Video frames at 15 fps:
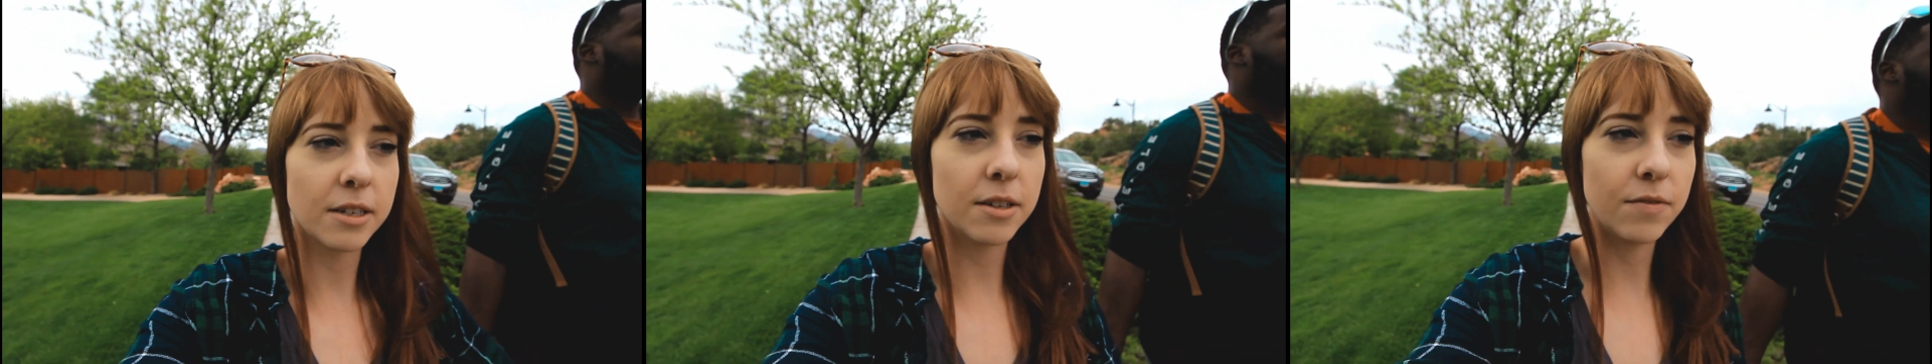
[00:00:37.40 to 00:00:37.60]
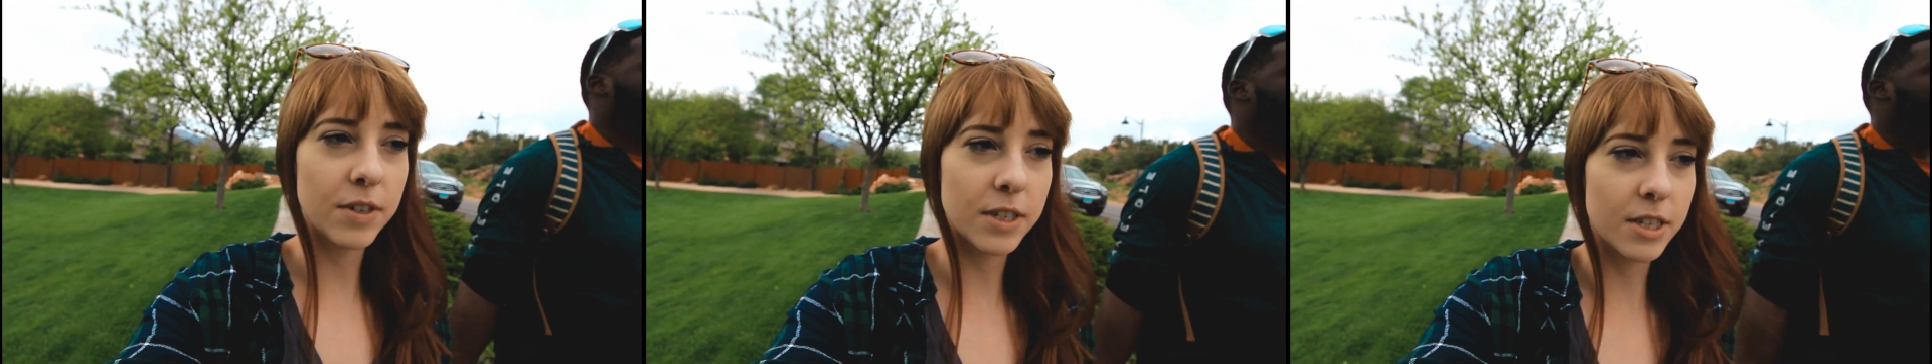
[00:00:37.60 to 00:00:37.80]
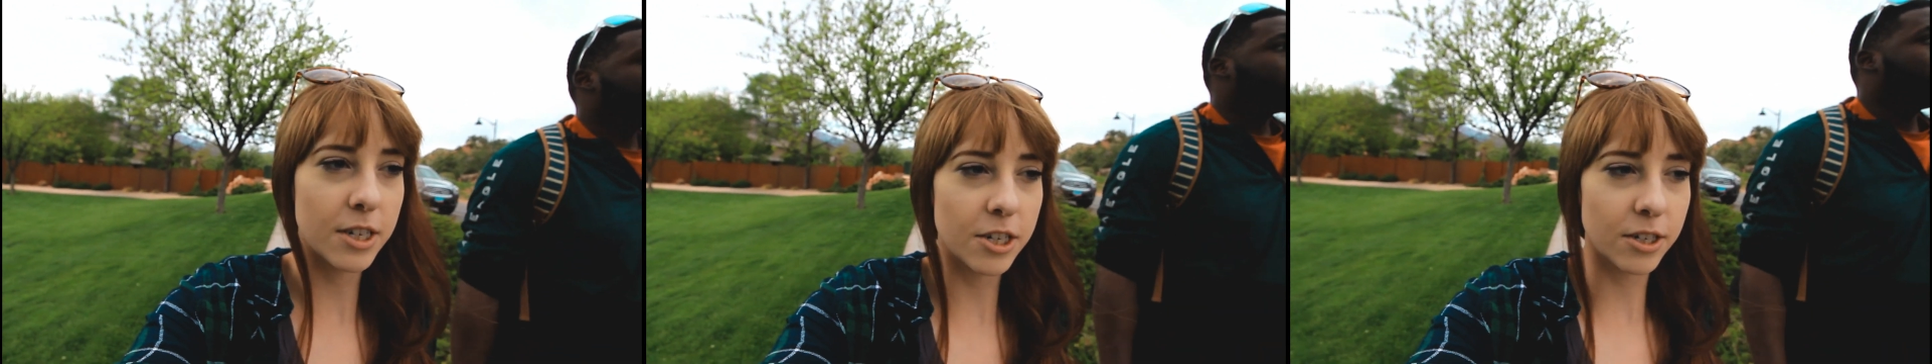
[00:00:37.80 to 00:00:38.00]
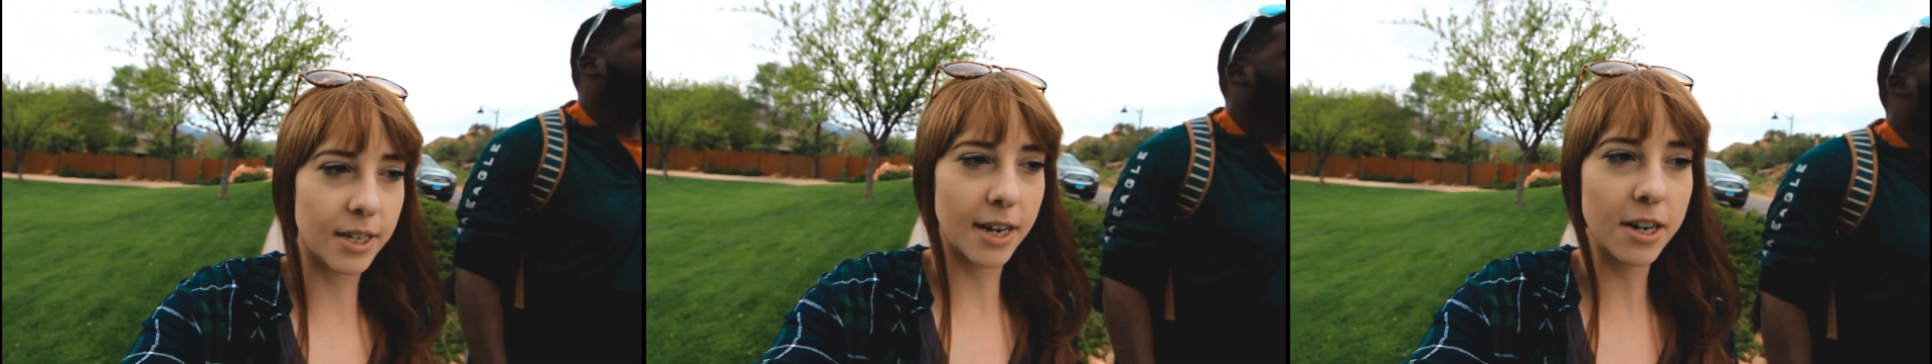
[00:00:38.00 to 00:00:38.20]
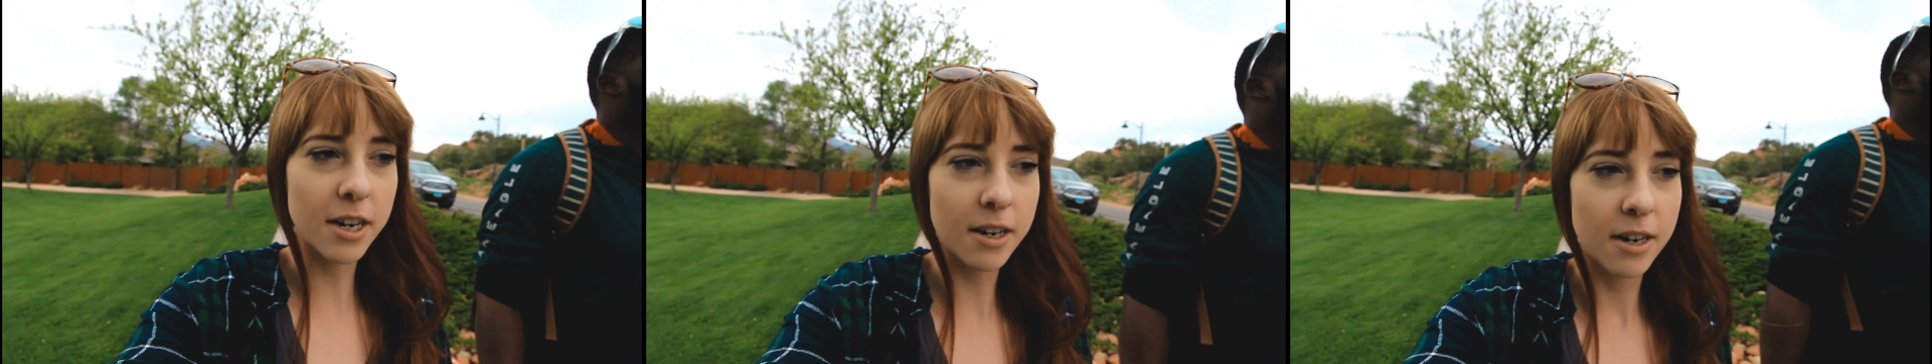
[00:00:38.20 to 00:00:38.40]
it to the visitor
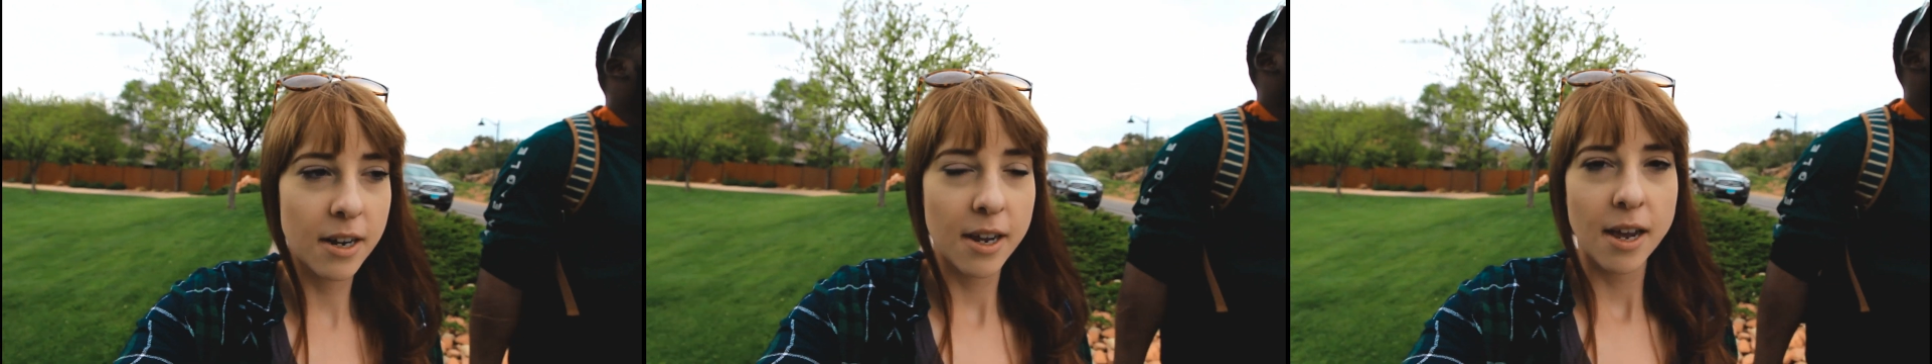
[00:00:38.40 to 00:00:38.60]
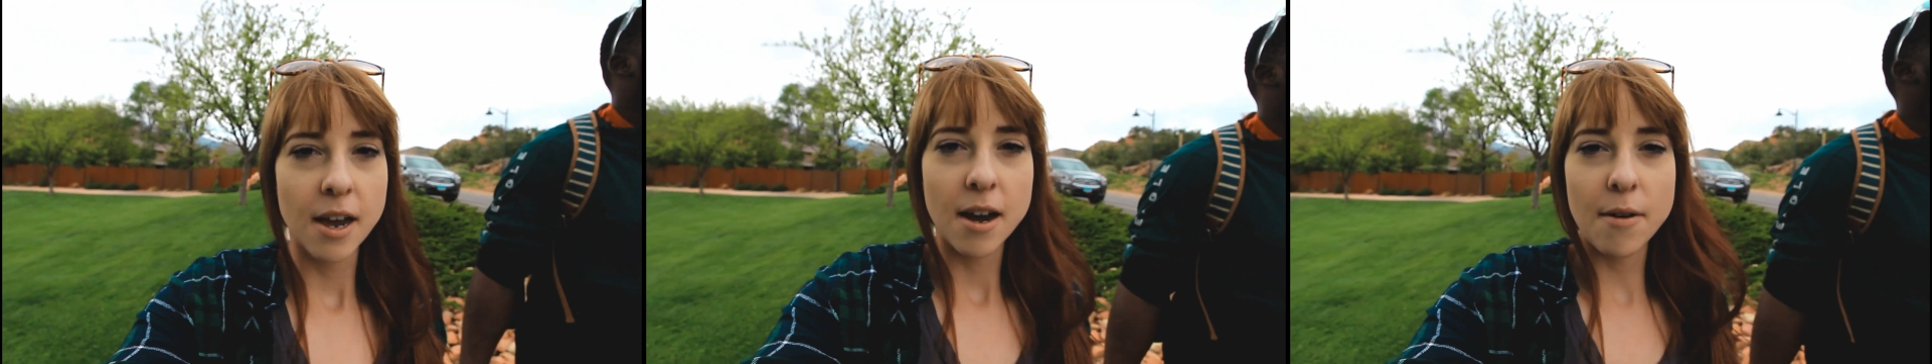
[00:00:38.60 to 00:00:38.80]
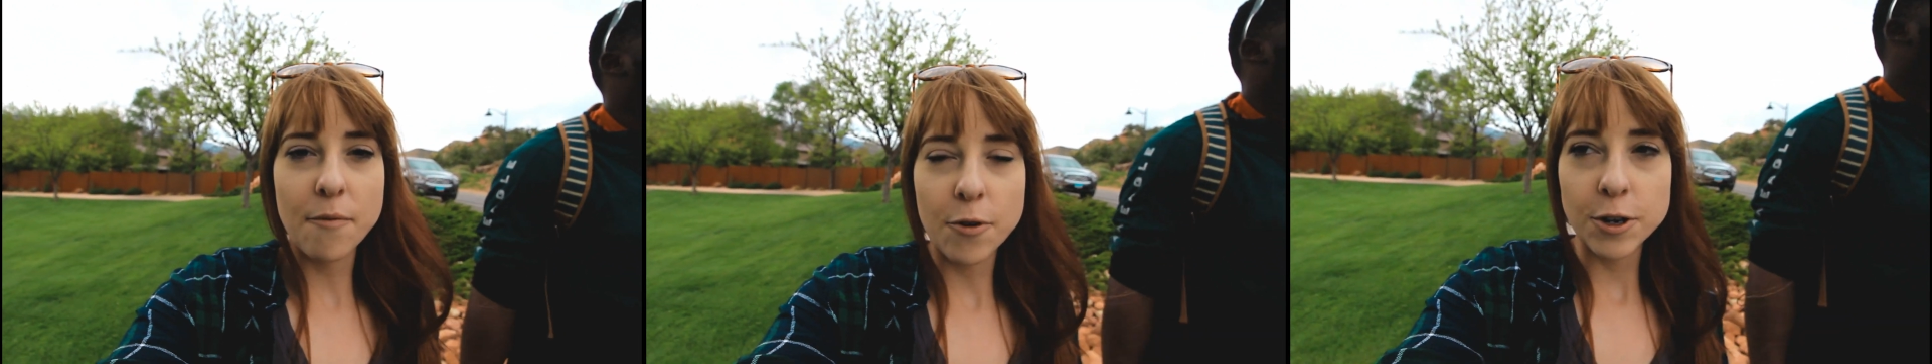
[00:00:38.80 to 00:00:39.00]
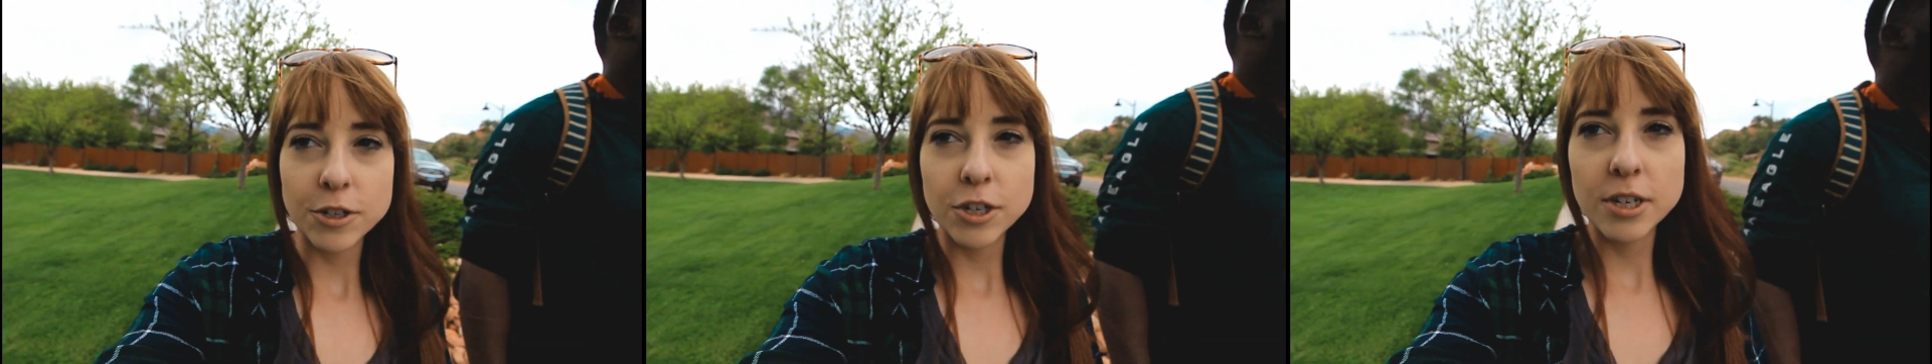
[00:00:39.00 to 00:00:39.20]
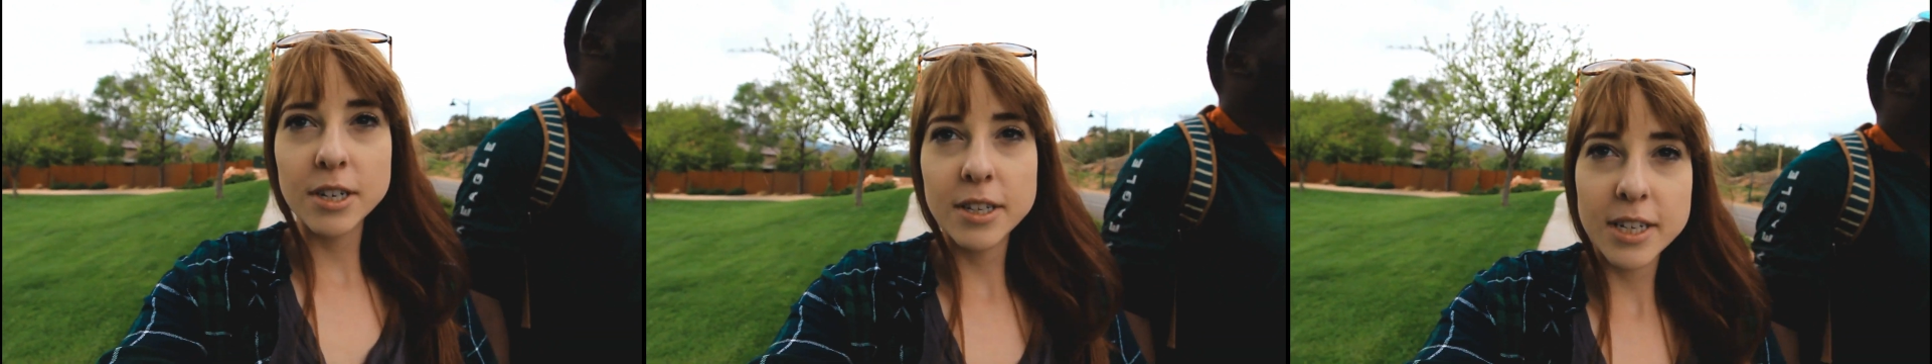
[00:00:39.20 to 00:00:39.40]
center.
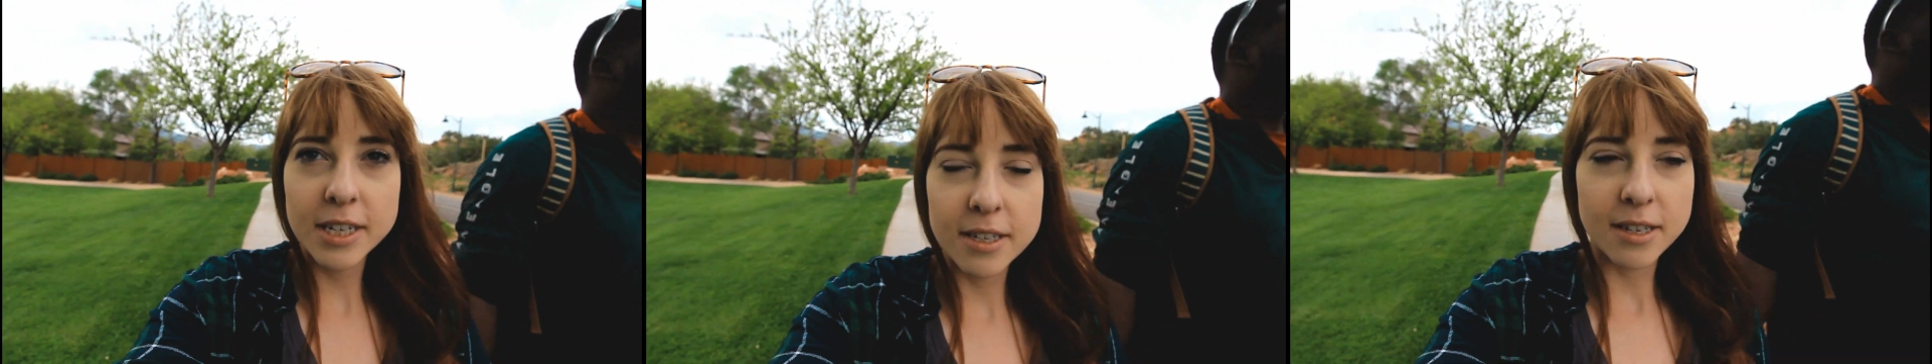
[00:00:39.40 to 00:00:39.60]
Unfortunately,